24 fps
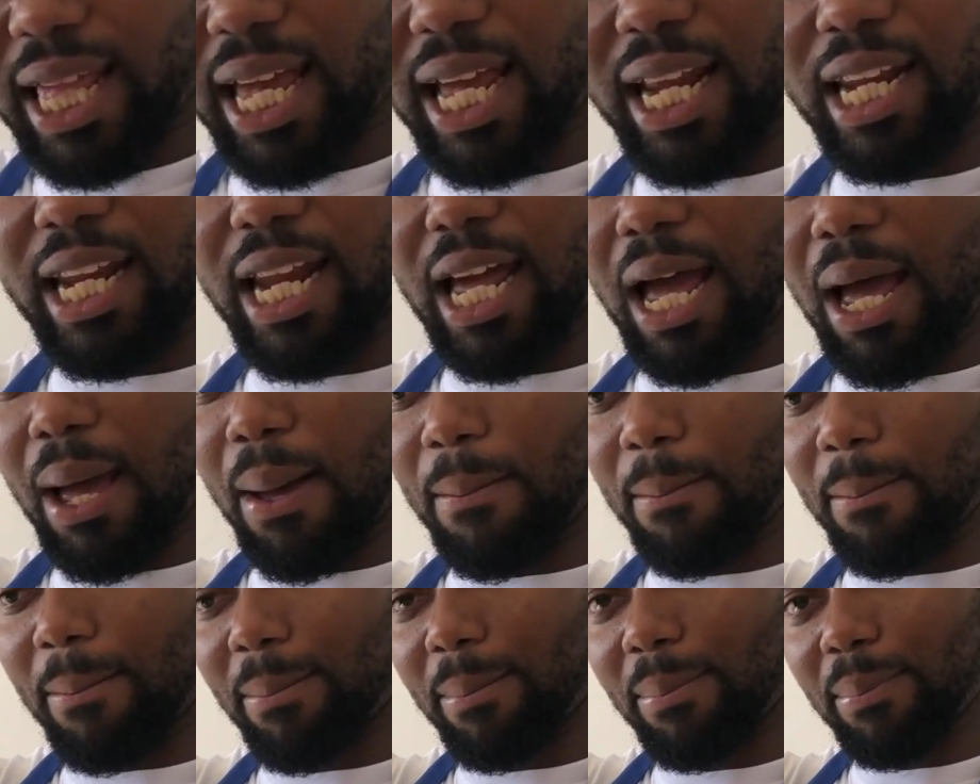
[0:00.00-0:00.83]
then
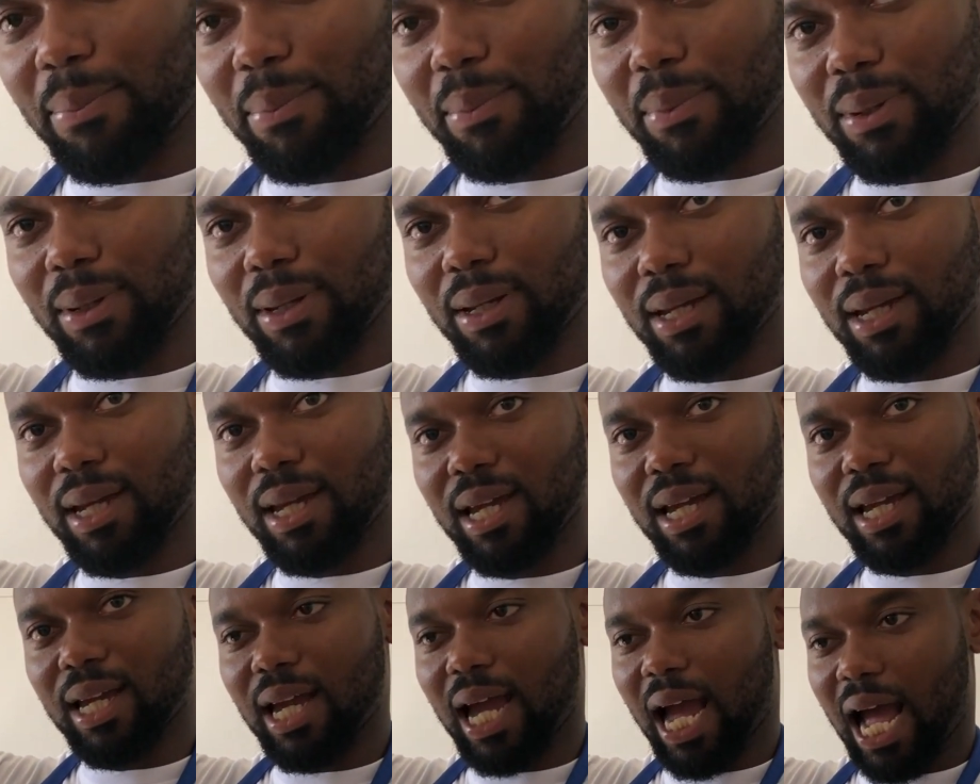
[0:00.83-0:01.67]

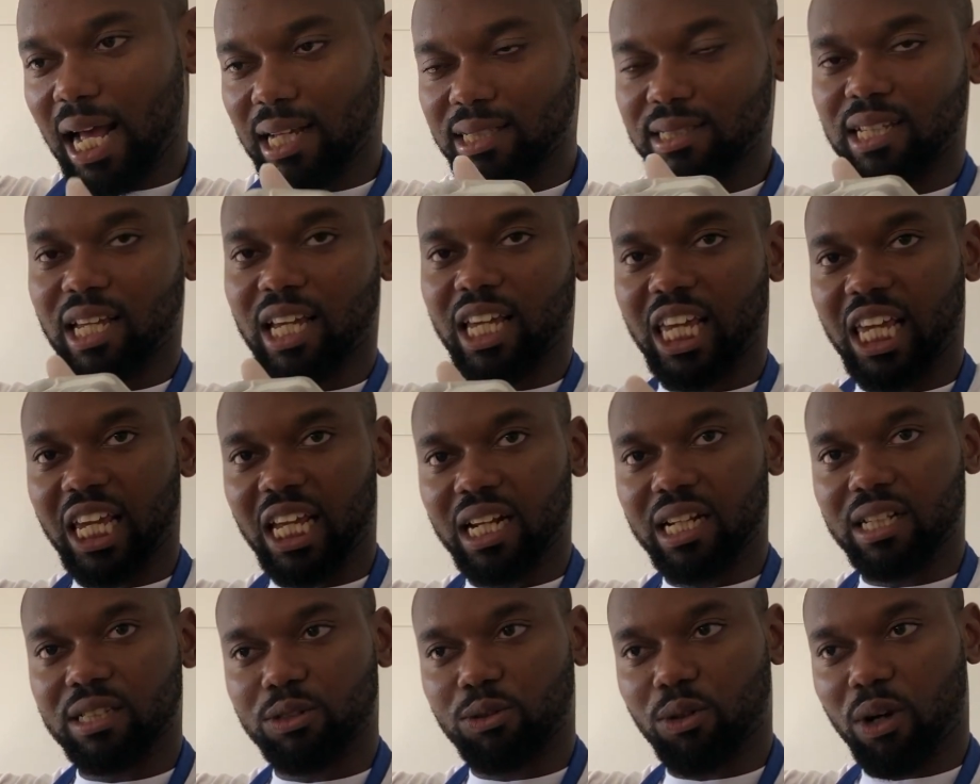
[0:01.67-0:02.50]
as the
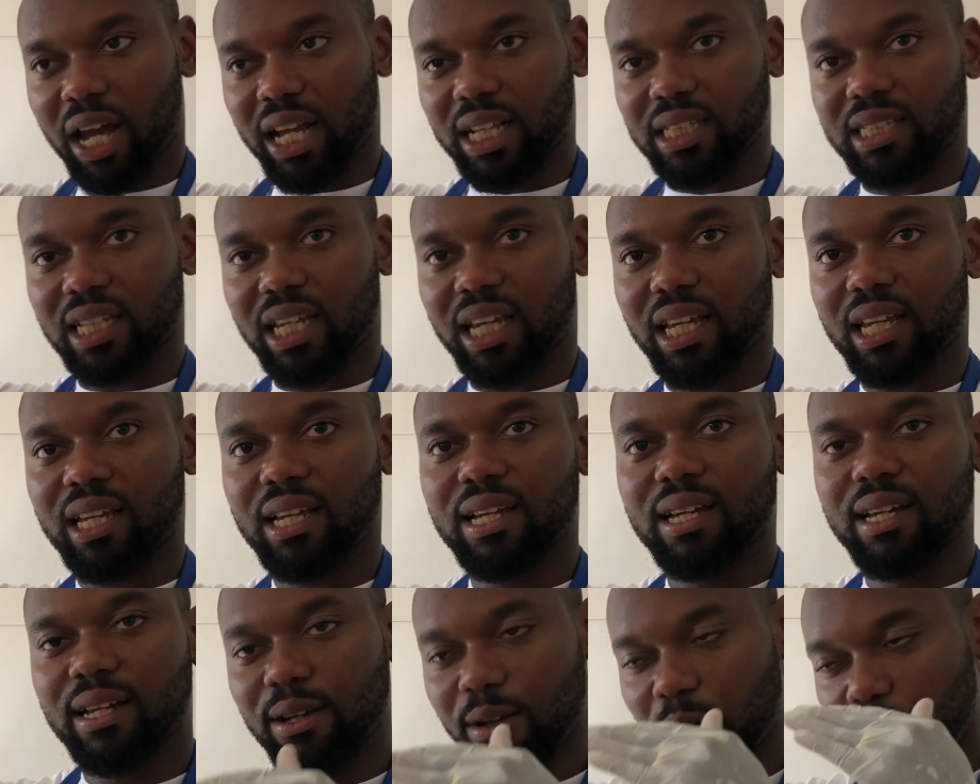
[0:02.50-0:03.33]
heat is rising,
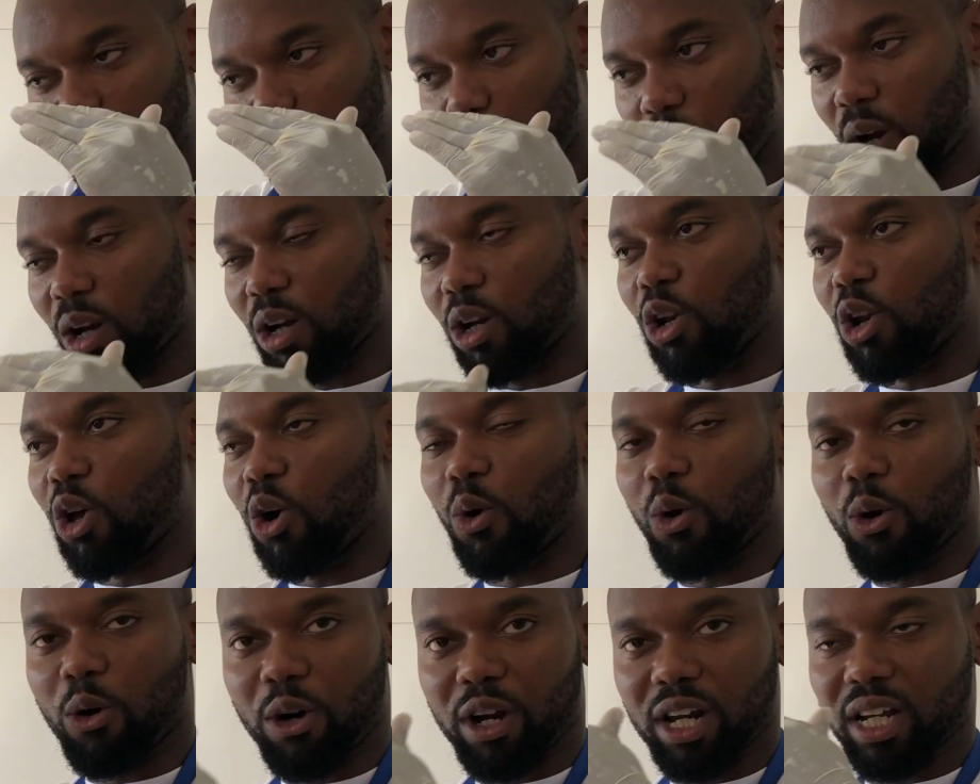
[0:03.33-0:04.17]
we're
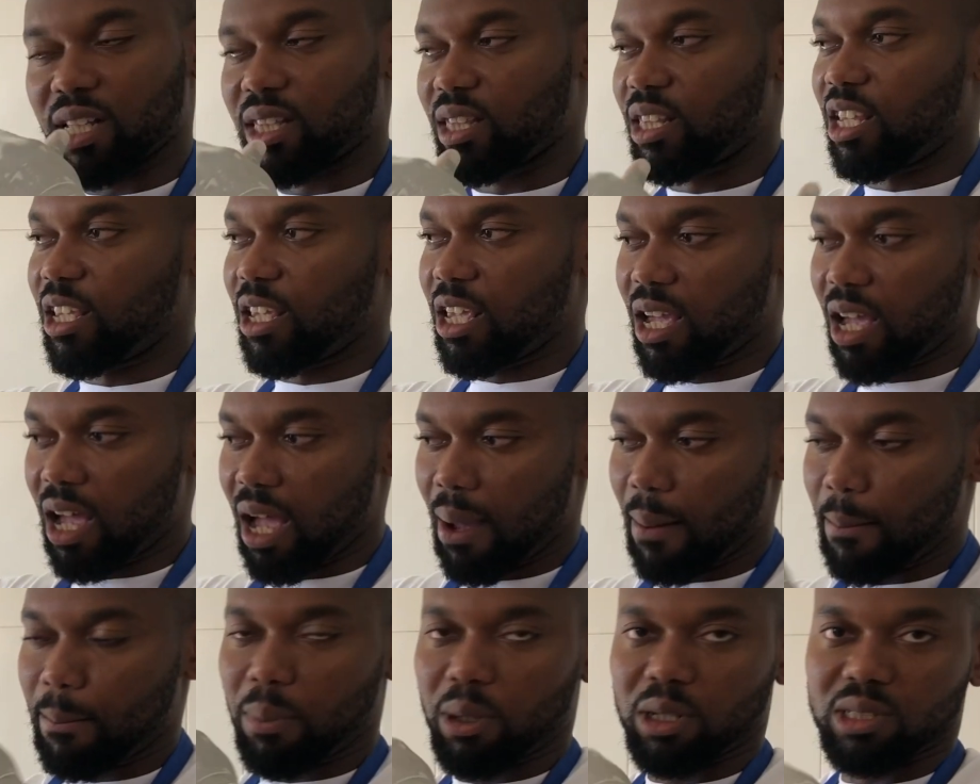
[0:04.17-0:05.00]
lowering the
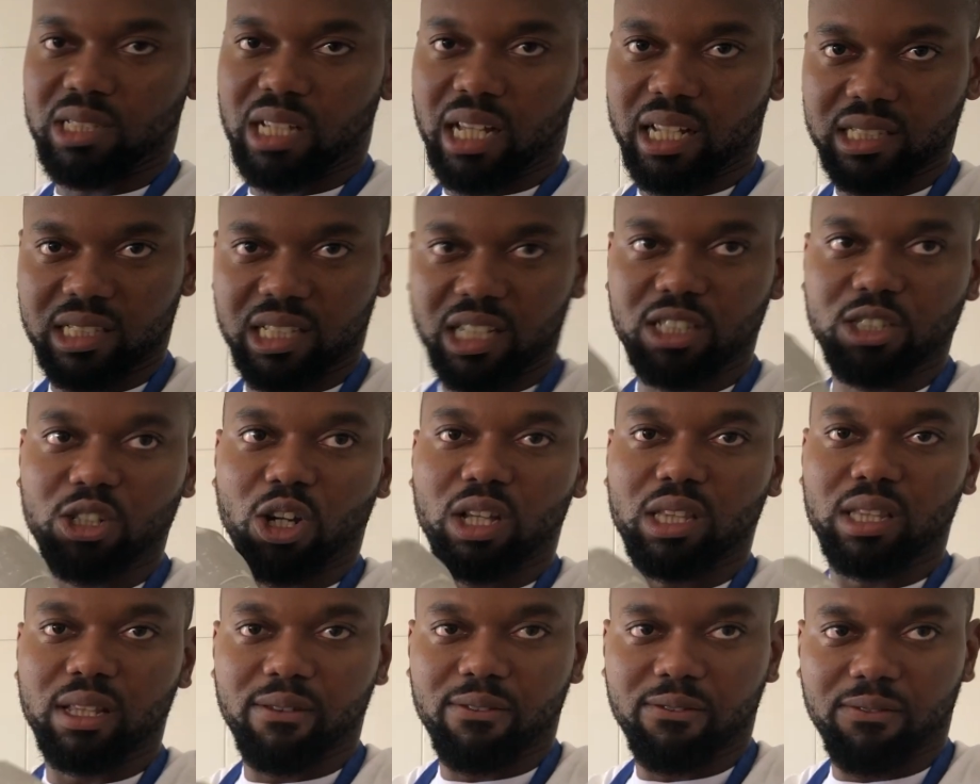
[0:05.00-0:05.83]
percentage
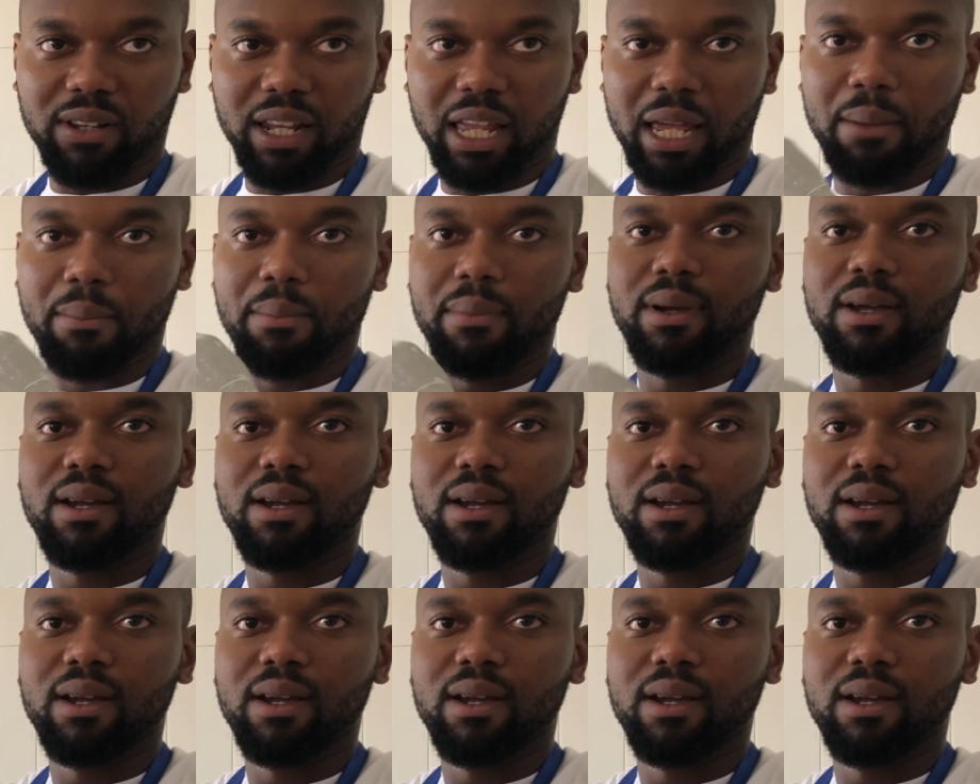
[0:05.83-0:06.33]
on the flame